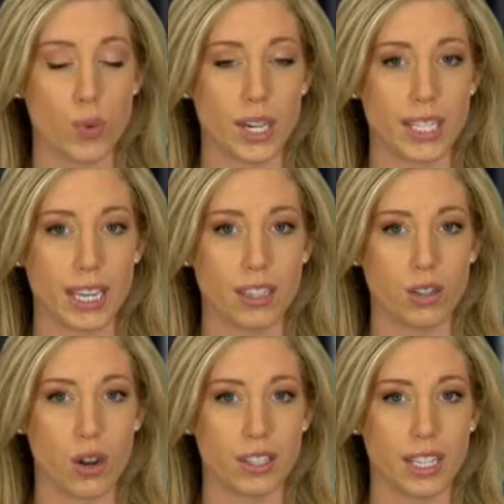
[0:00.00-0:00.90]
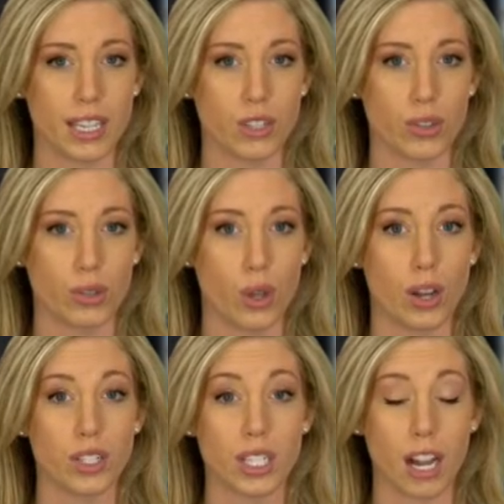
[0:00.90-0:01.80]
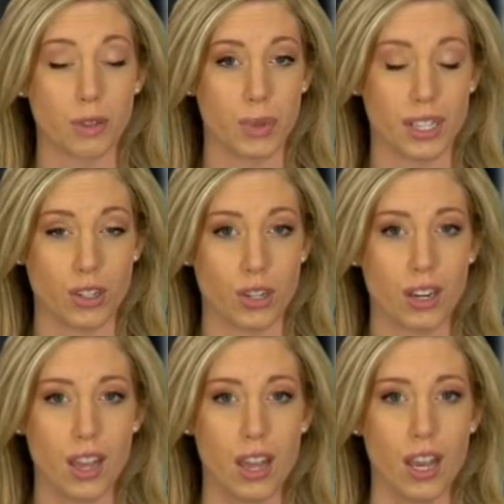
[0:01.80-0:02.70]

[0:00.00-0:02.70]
22nd calls against their long stock position.